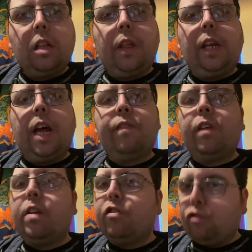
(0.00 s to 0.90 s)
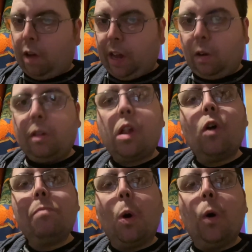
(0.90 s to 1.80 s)
to the left and straight on
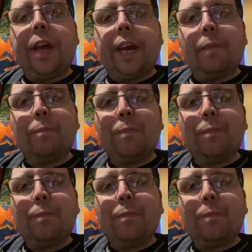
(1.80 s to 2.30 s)
till morning.